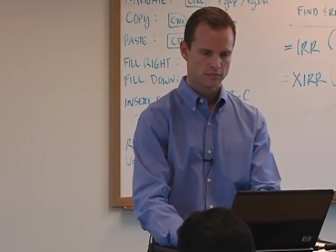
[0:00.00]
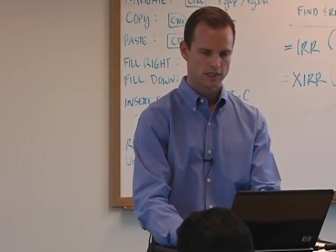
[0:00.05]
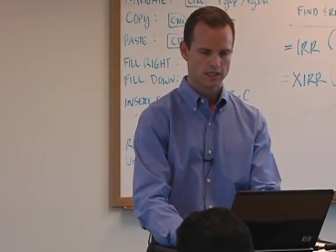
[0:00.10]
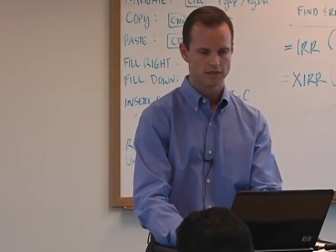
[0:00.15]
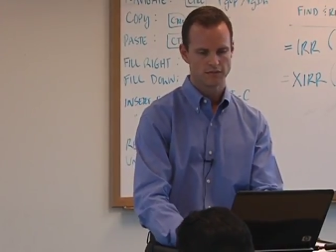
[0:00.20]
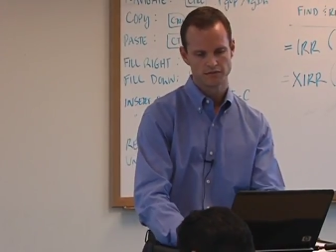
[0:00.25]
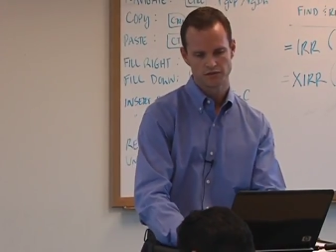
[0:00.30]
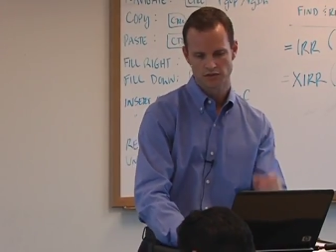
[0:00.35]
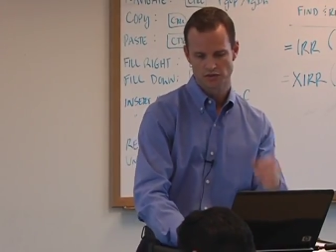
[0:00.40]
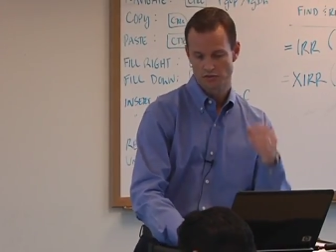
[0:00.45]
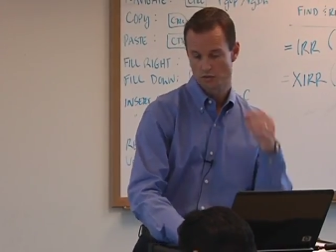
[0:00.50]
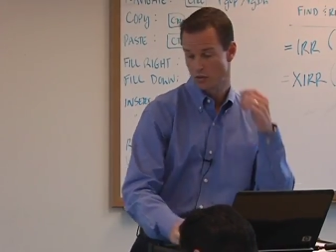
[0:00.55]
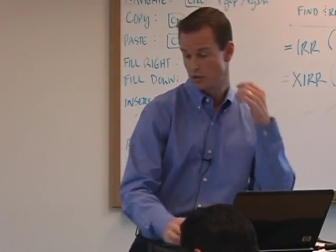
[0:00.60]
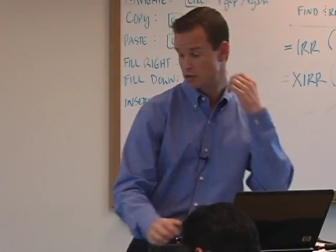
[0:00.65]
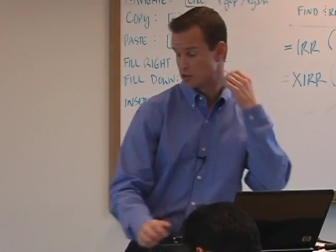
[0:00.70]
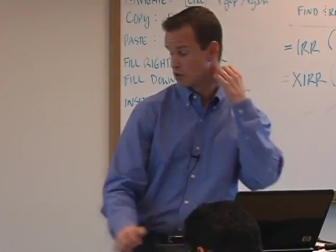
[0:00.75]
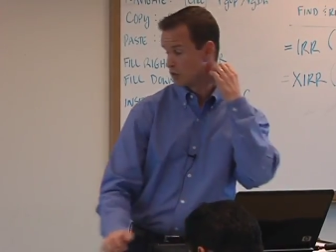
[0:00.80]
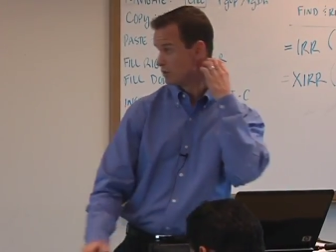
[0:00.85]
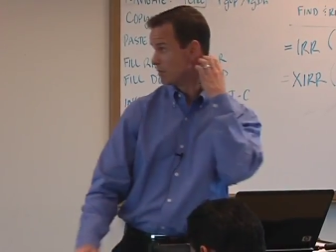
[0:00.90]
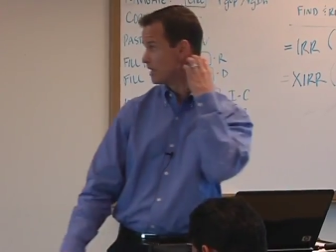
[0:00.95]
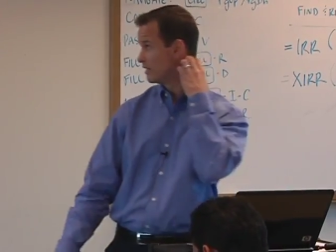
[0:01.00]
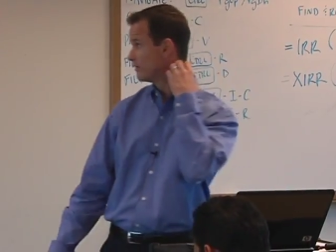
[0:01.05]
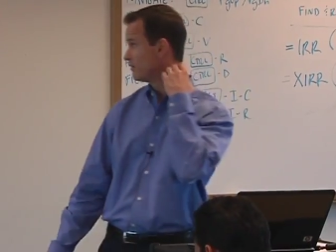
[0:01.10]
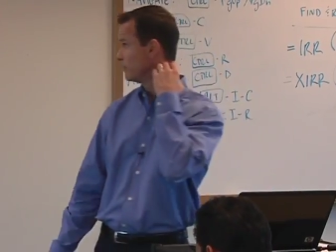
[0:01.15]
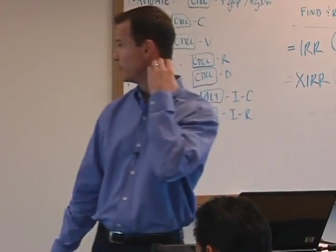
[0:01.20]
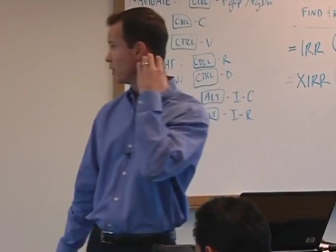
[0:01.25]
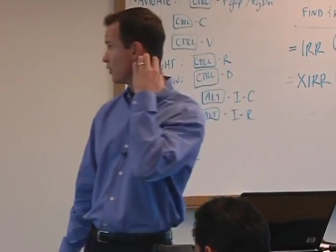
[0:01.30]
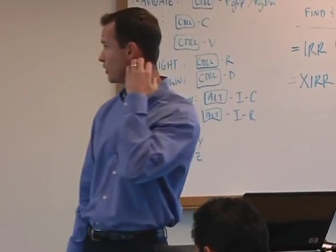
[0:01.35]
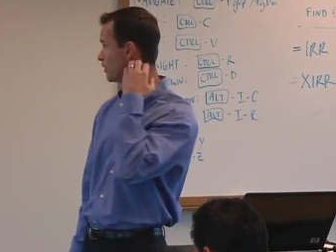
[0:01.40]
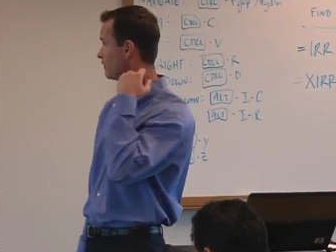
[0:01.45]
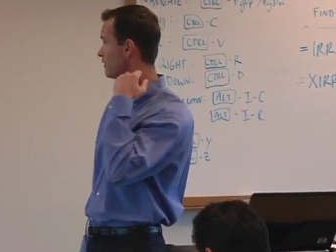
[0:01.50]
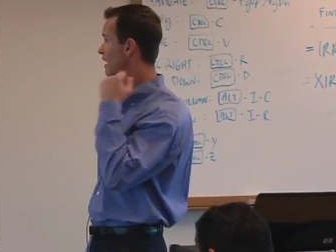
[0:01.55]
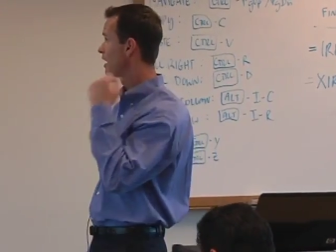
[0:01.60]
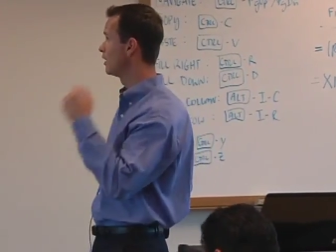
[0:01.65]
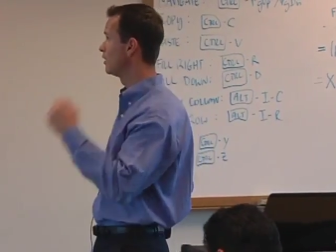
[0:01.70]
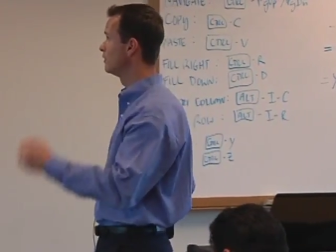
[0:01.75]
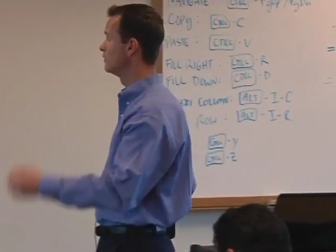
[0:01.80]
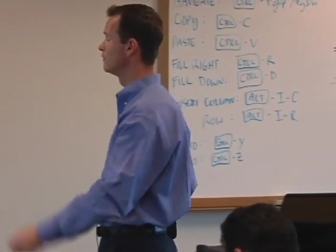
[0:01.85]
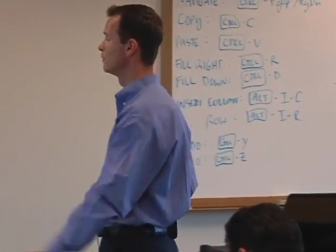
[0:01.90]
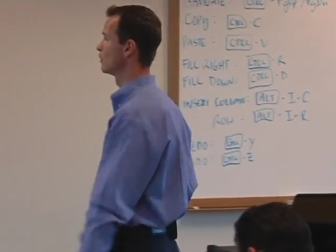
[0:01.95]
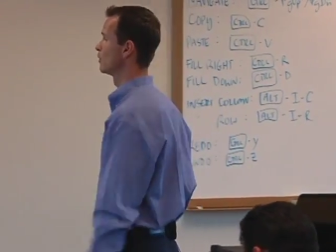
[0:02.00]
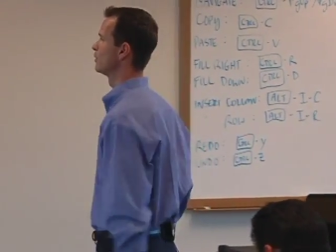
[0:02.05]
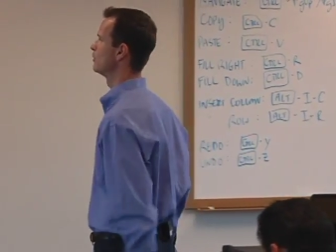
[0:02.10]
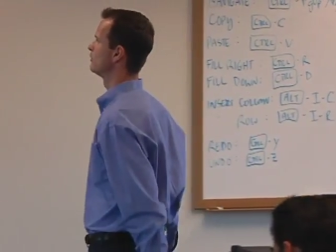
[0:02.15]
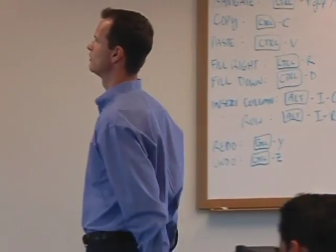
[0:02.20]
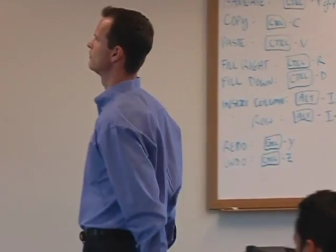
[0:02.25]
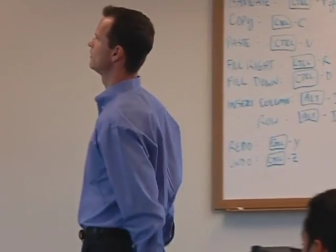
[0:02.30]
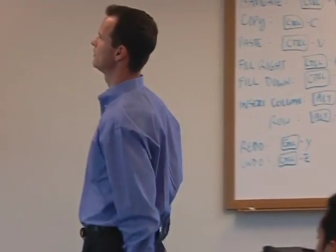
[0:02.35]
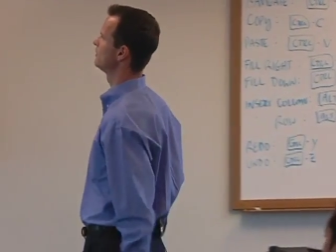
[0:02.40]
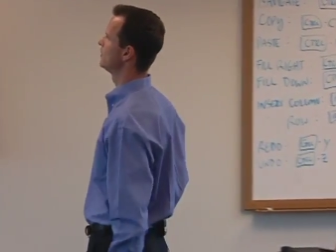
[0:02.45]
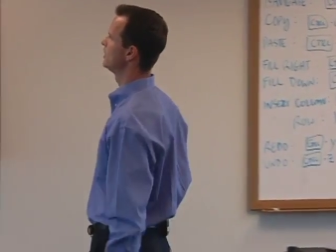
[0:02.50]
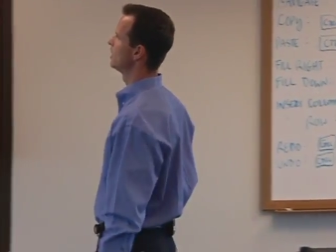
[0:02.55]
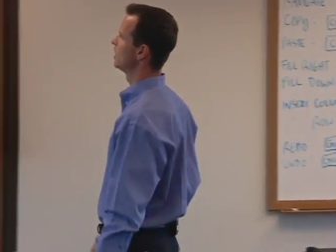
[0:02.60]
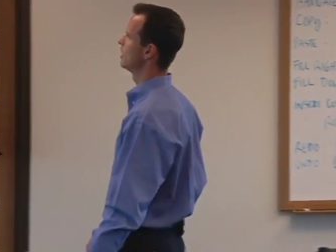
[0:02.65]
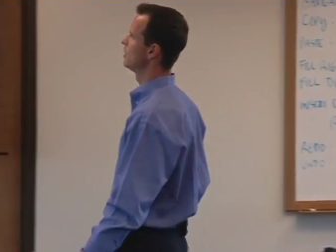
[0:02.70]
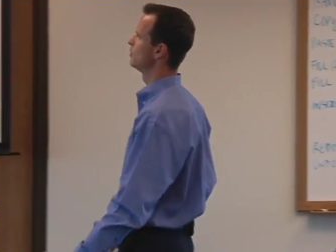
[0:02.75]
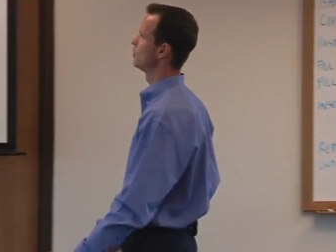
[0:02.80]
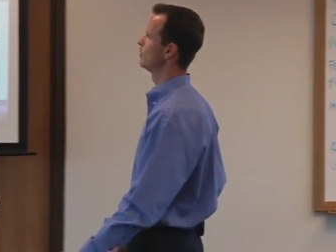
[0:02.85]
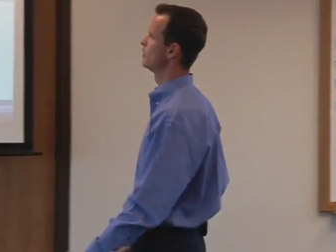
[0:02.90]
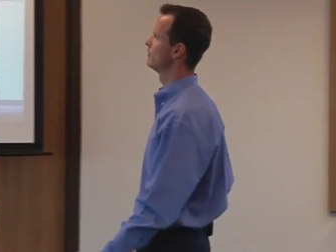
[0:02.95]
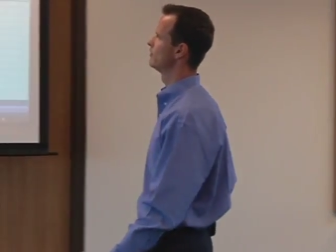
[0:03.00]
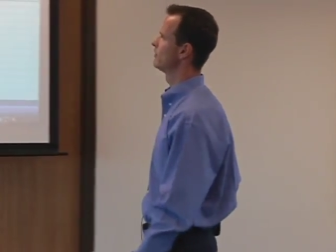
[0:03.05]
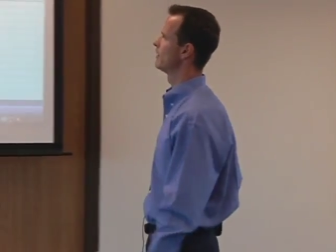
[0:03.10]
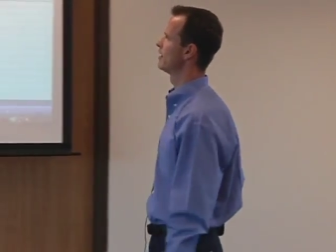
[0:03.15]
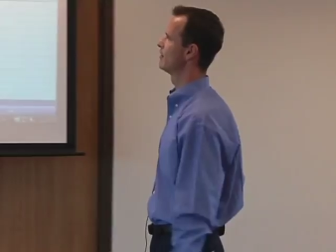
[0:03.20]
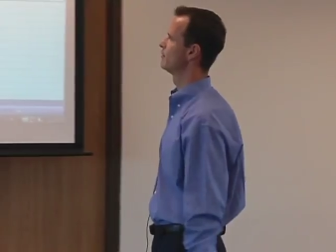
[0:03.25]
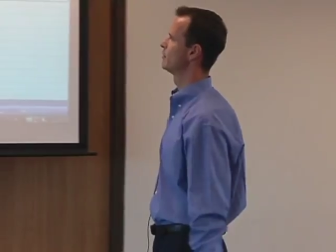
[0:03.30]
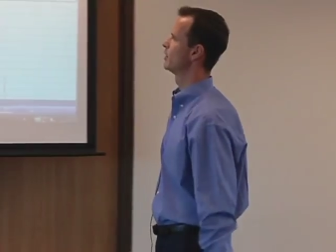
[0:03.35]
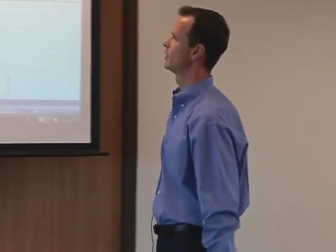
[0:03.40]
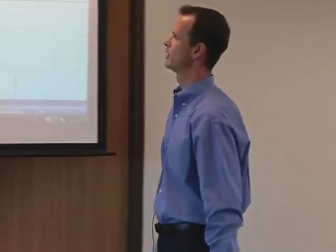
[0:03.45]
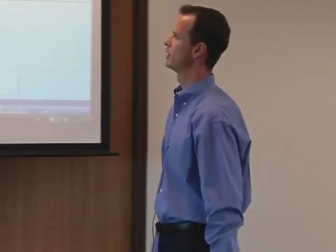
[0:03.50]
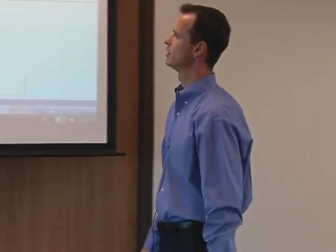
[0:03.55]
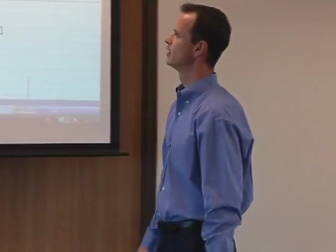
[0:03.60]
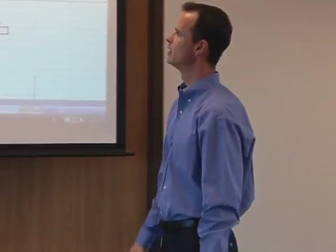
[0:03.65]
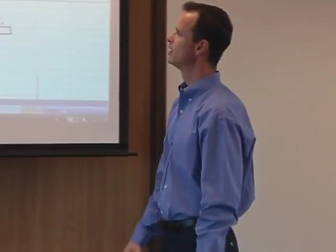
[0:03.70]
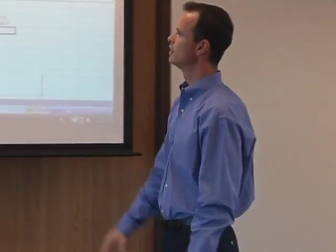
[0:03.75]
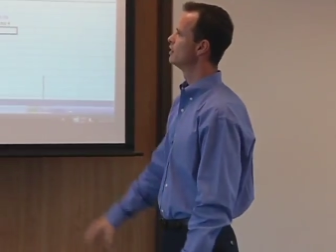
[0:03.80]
gives us what should be a familiar value, 459.5 million.